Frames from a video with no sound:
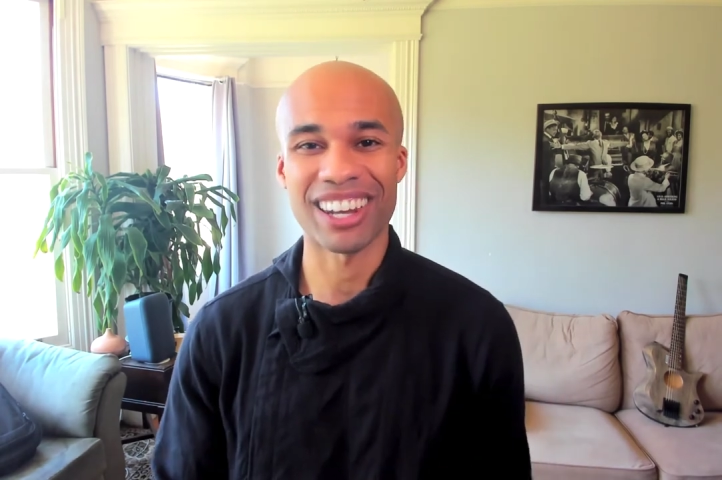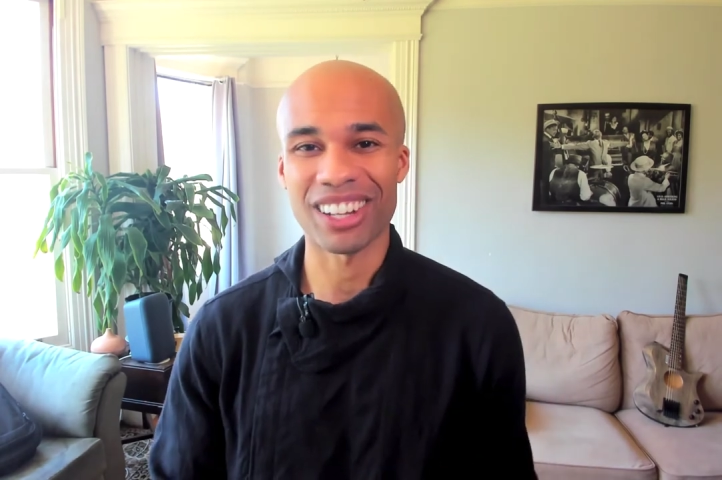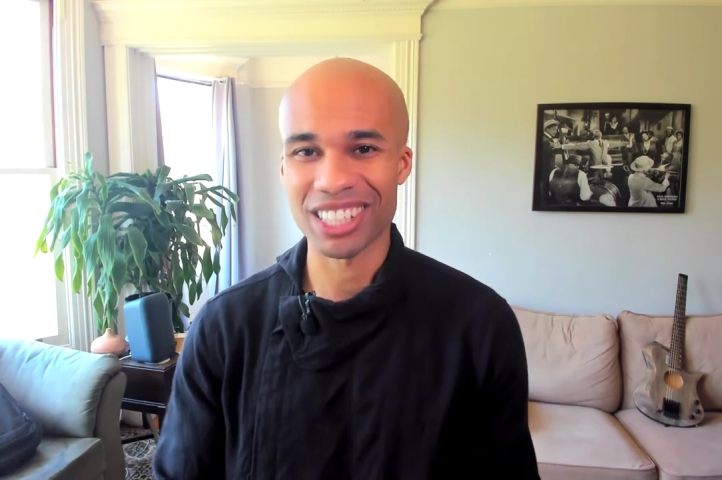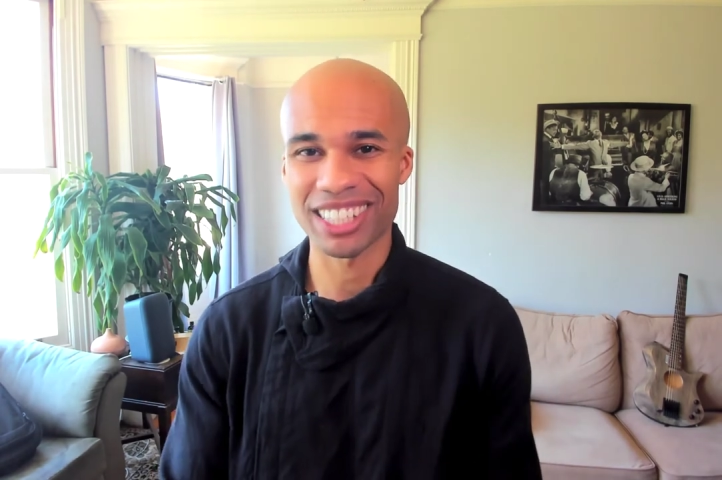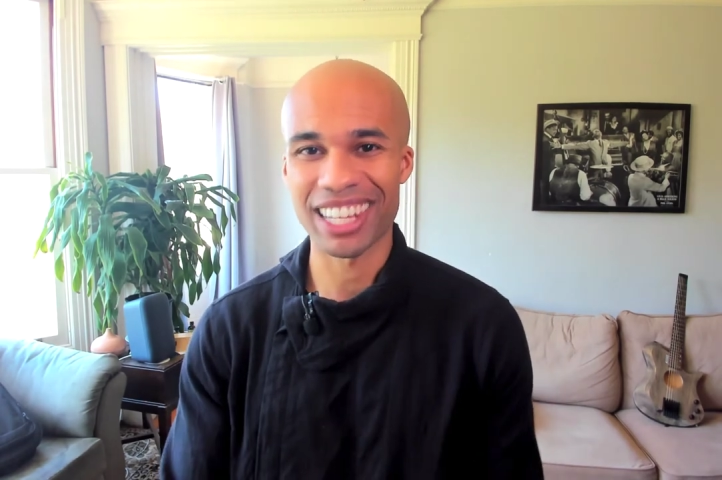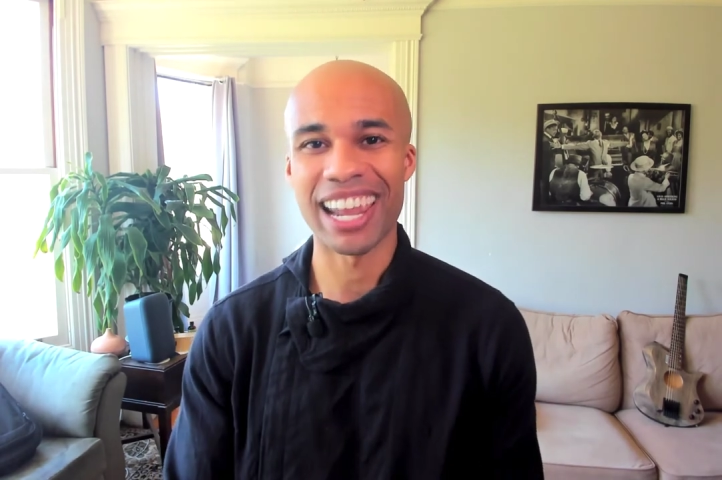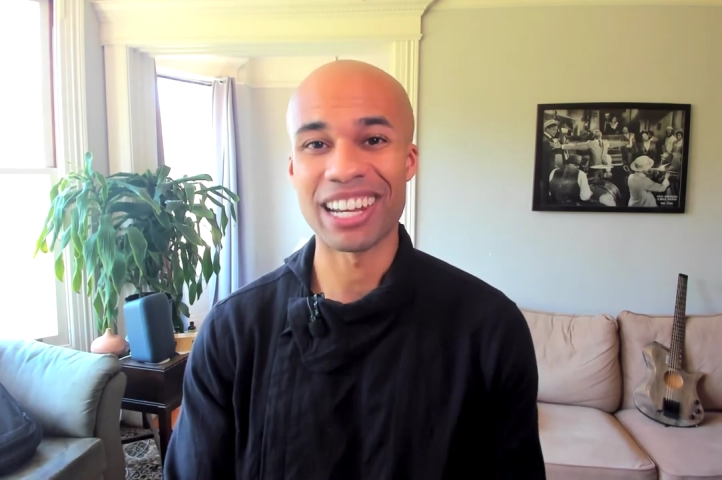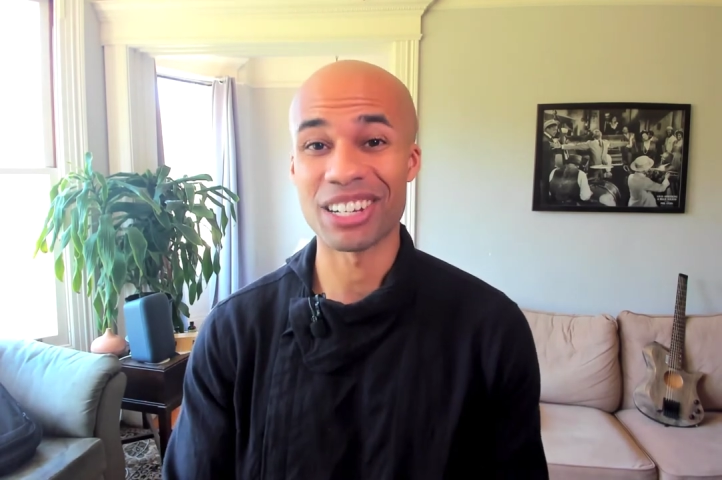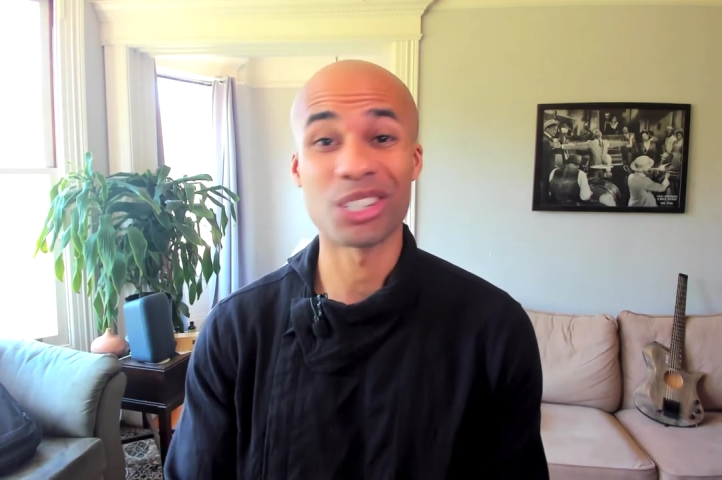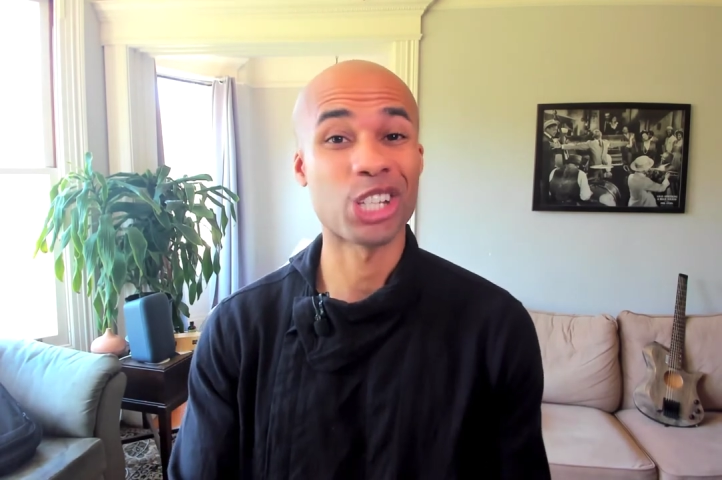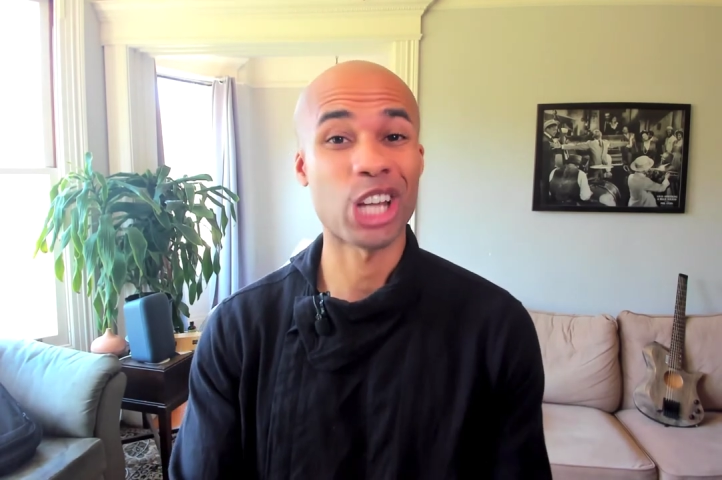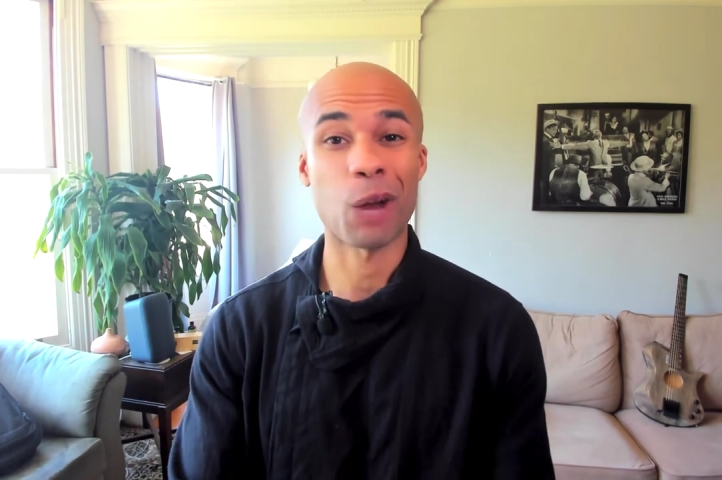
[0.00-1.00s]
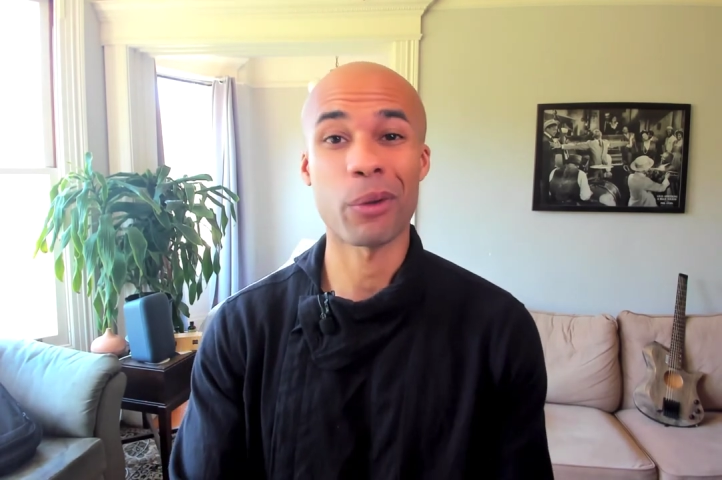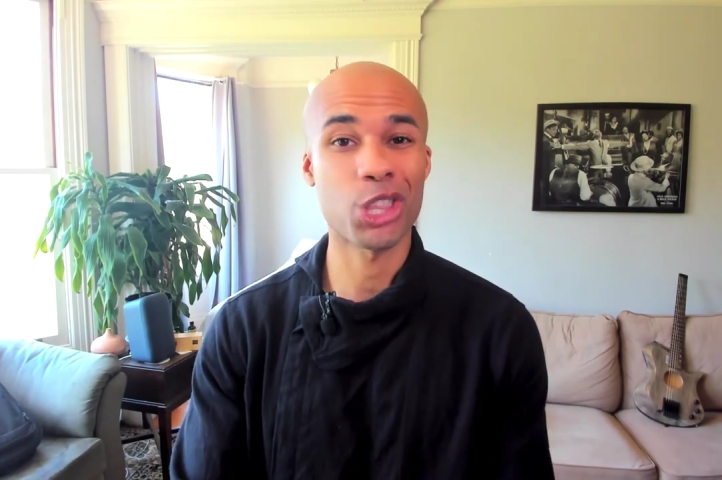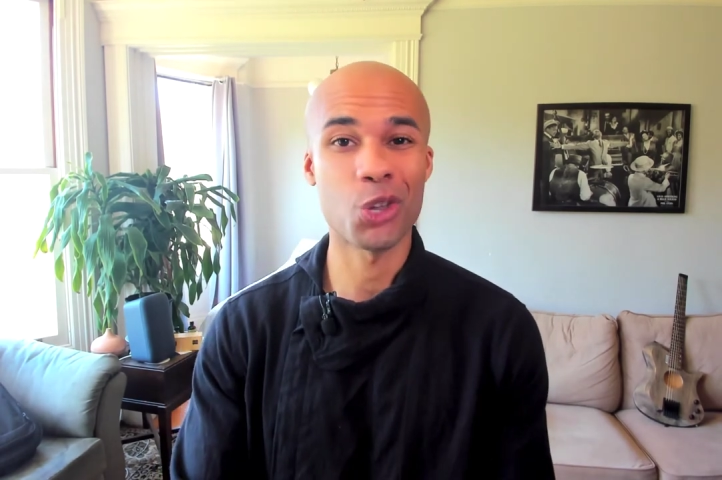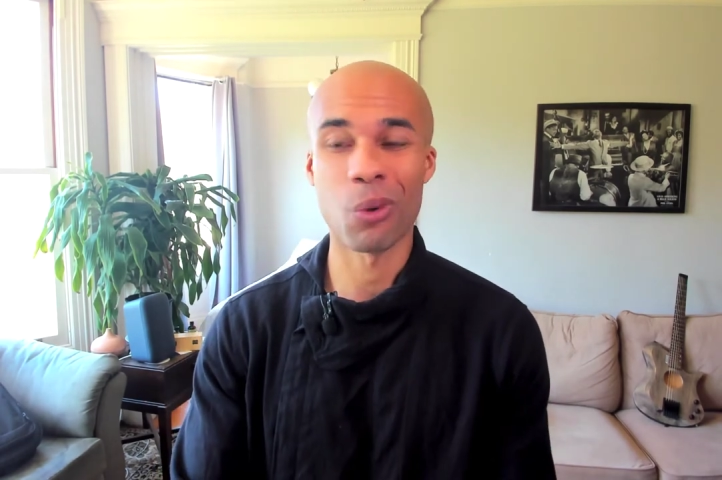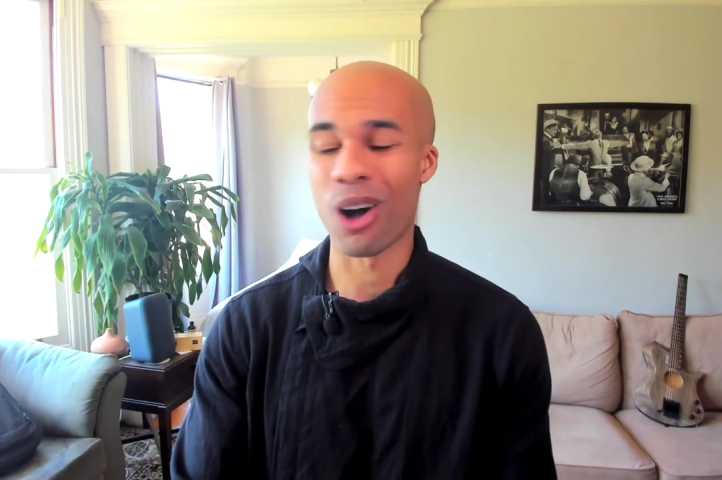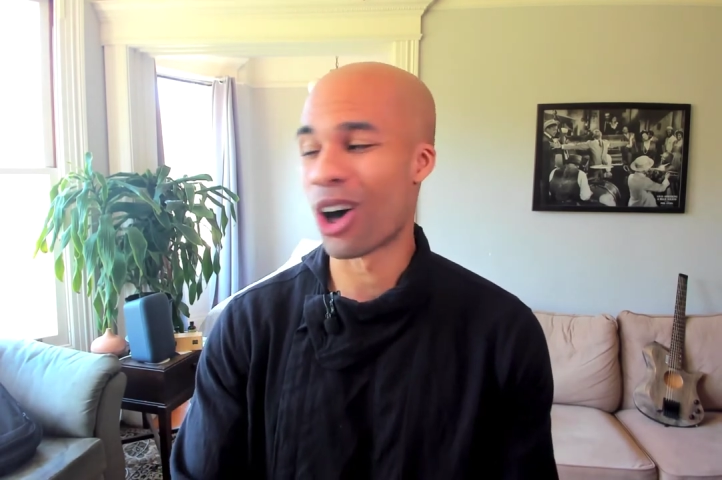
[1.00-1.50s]
on stage and share with
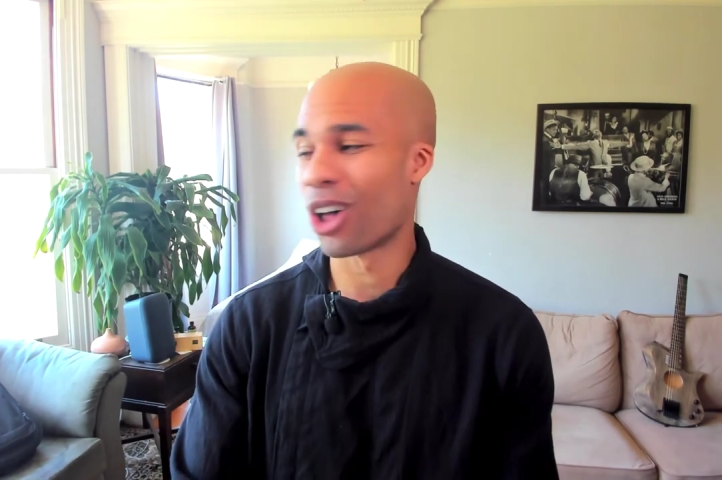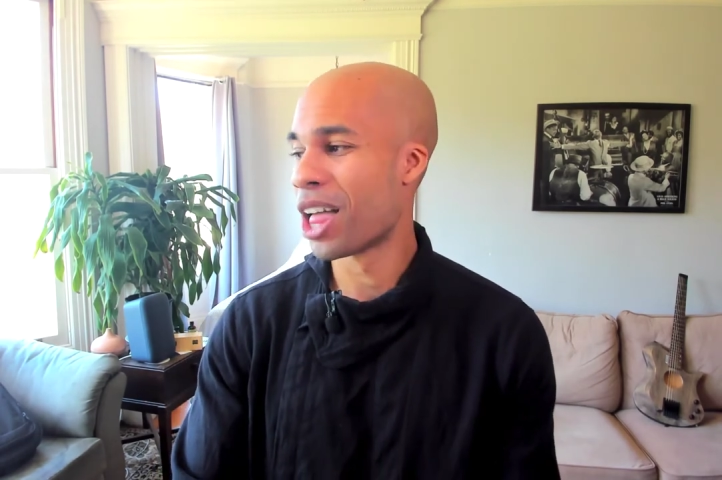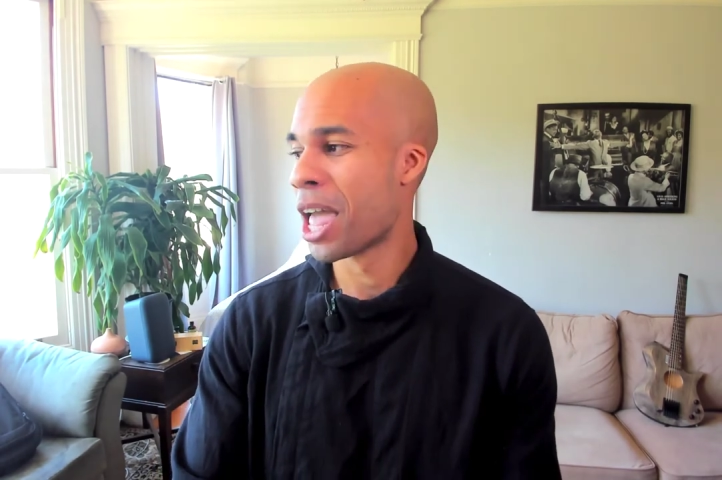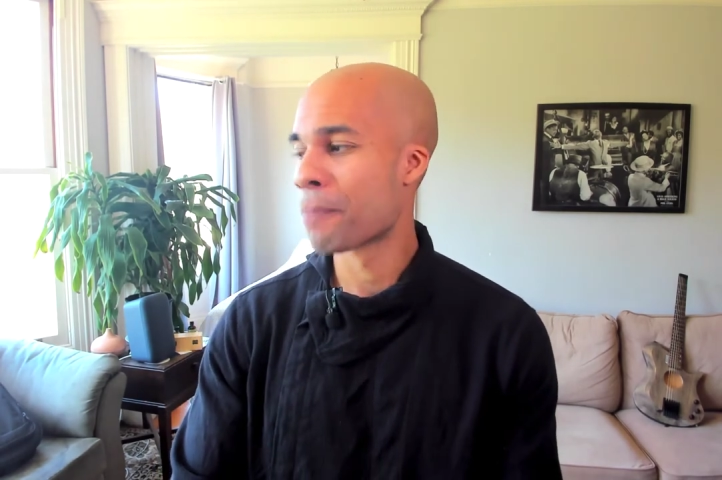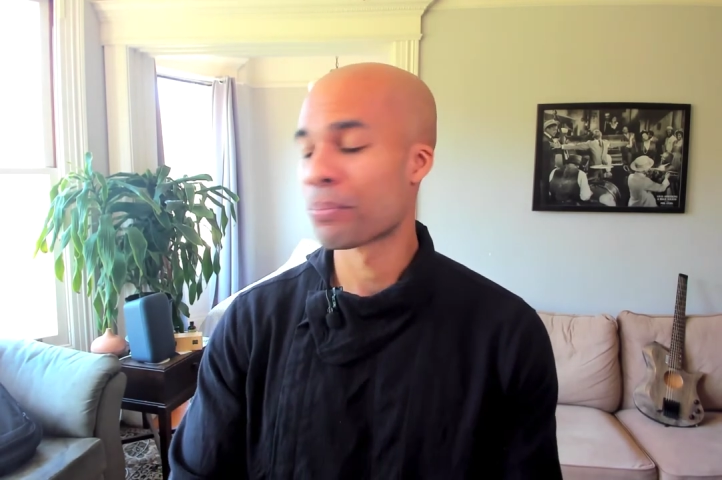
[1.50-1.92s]
you all